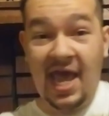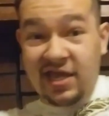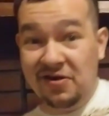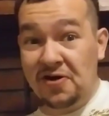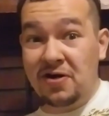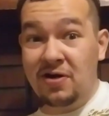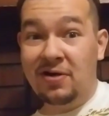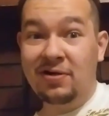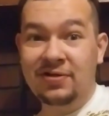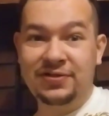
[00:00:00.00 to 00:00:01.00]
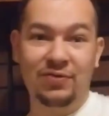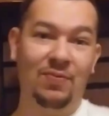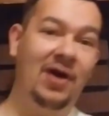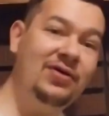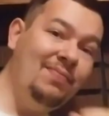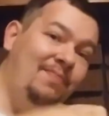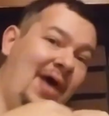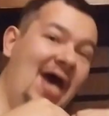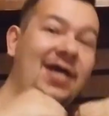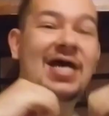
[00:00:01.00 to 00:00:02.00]
Heroes, and welcome
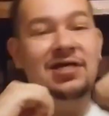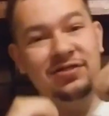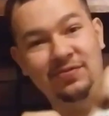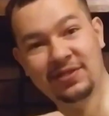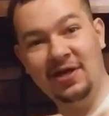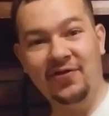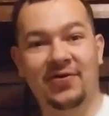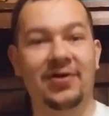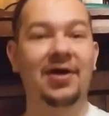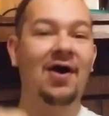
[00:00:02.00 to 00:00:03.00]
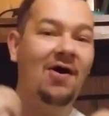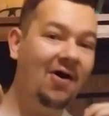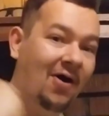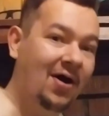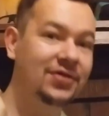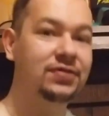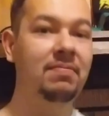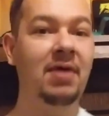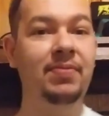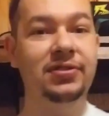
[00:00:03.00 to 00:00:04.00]
back to another awesome
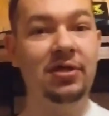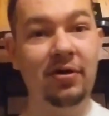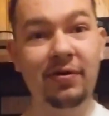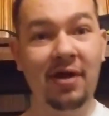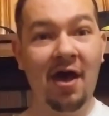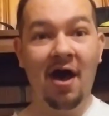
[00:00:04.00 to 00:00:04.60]
episode